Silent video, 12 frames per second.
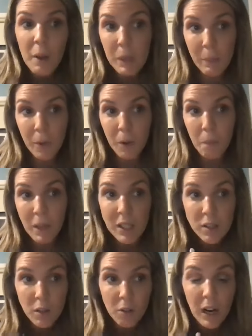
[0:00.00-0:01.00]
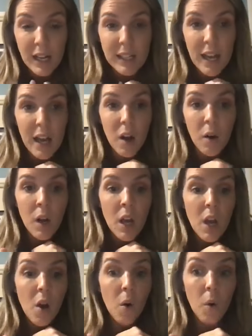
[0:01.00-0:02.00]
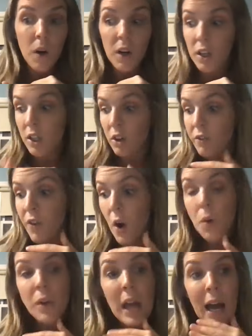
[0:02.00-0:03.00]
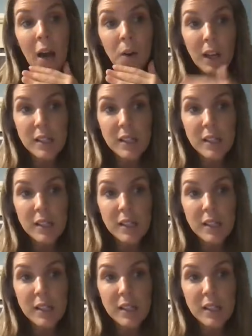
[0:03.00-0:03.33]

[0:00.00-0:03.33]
a paper and pencil right now or your phone out,